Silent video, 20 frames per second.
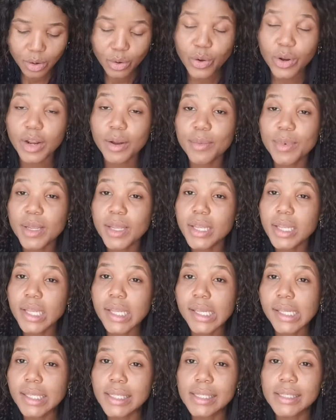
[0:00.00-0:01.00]
gonna be
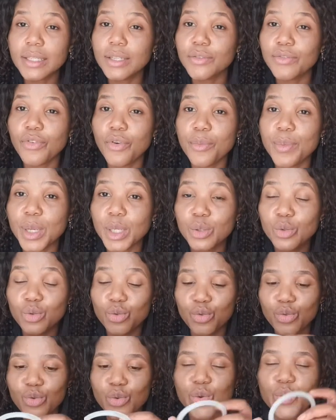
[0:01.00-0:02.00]
easy for me to
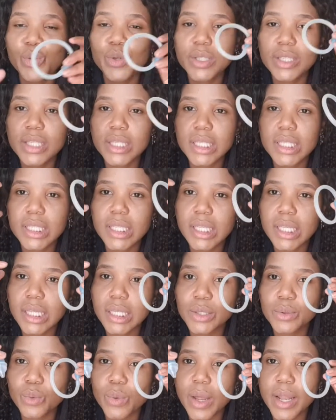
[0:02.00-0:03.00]
use
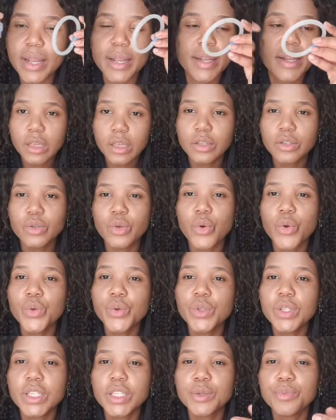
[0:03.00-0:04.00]
this one. So
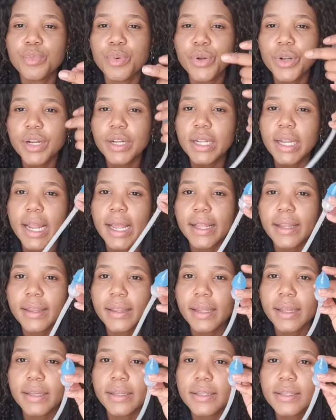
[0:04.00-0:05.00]
you just put it like
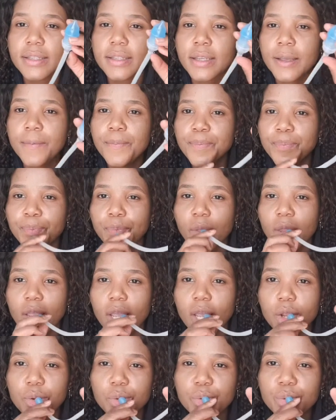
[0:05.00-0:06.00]
this,
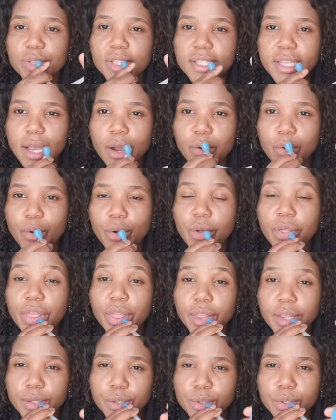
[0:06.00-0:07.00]
and you suck
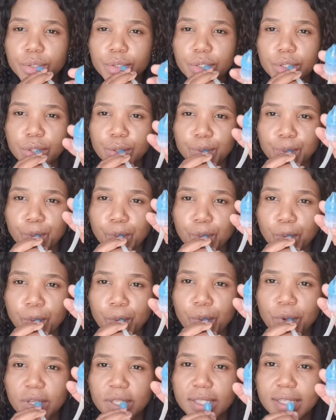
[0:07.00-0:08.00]
on this
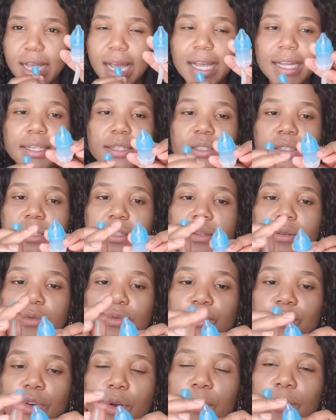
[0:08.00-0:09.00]
side.
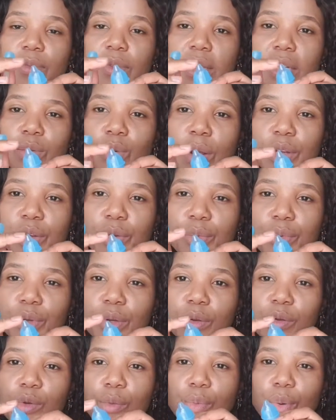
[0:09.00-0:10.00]
From this one,
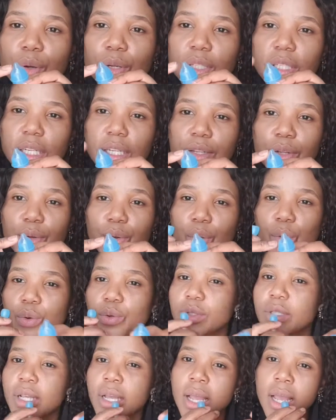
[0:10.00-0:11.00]
you put in the
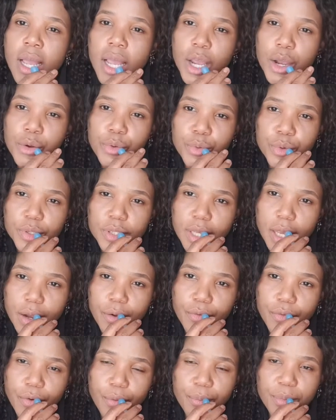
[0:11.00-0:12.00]
nose, and you
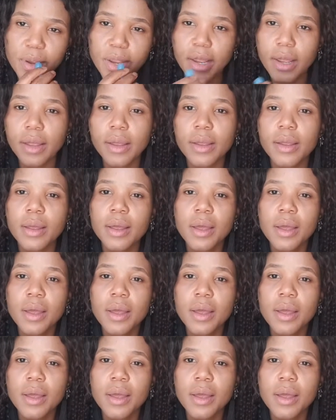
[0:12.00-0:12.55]
suck from here.